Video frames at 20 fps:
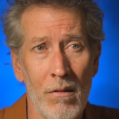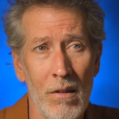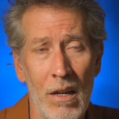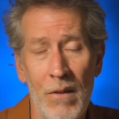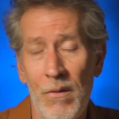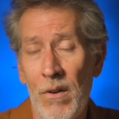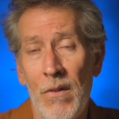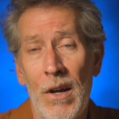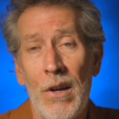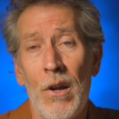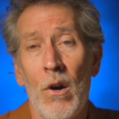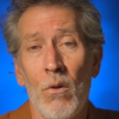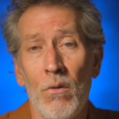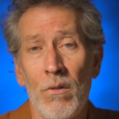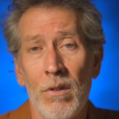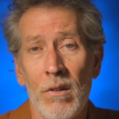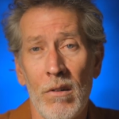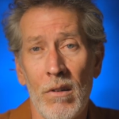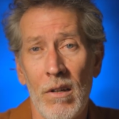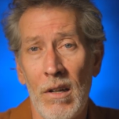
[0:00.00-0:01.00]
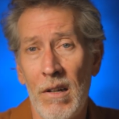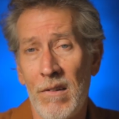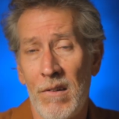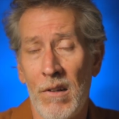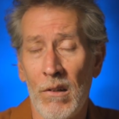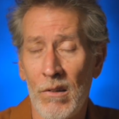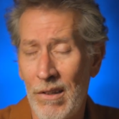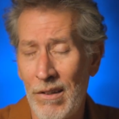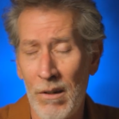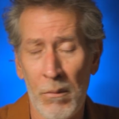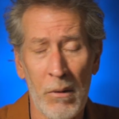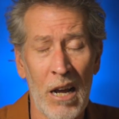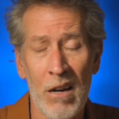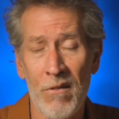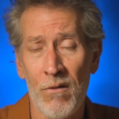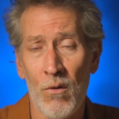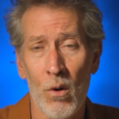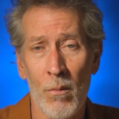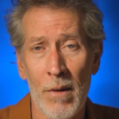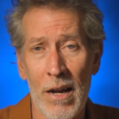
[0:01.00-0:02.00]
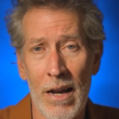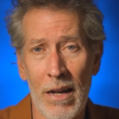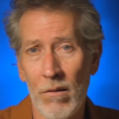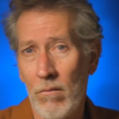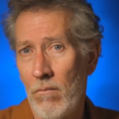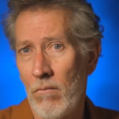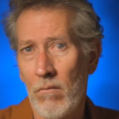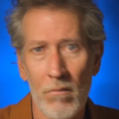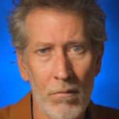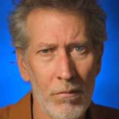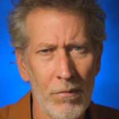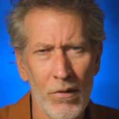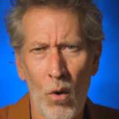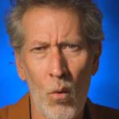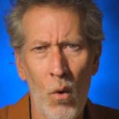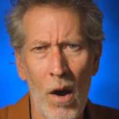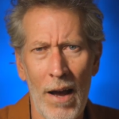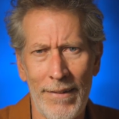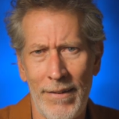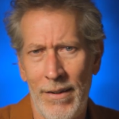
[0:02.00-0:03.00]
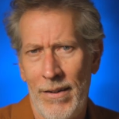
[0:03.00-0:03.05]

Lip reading: if I don't, it's still in some kind of format. So what?